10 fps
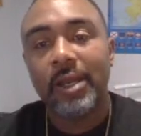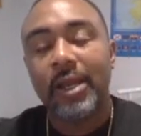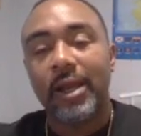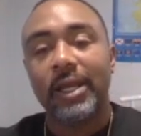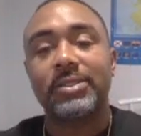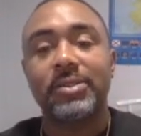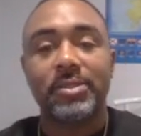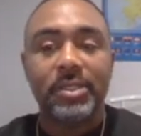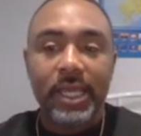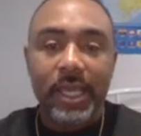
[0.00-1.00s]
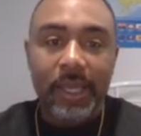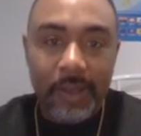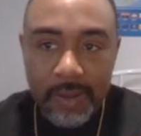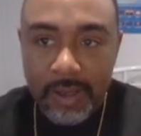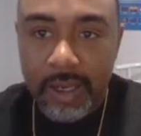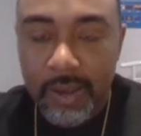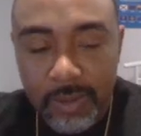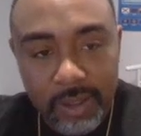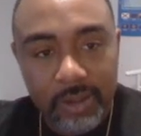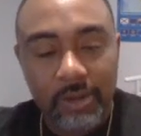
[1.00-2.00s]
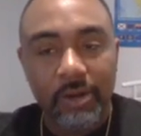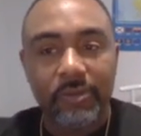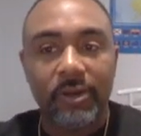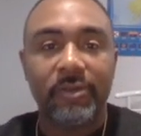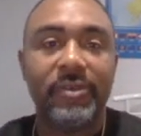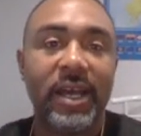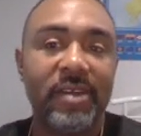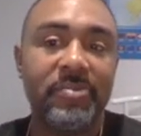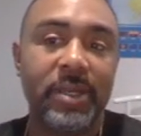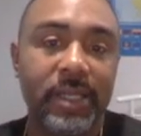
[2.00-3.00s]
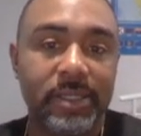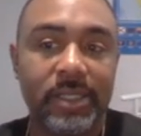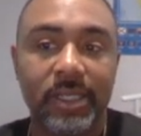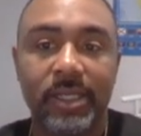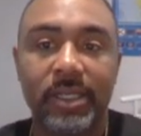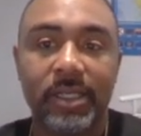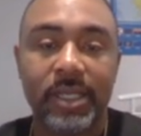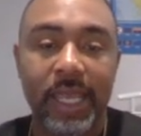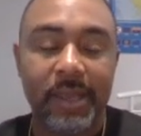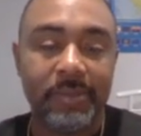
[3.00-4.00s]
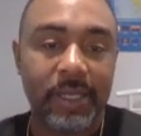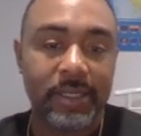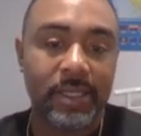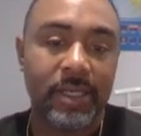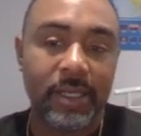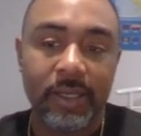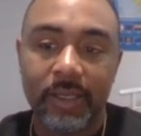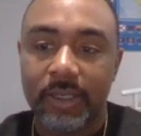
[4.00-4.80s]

Alright, so today we're going to go over a 5-minute game that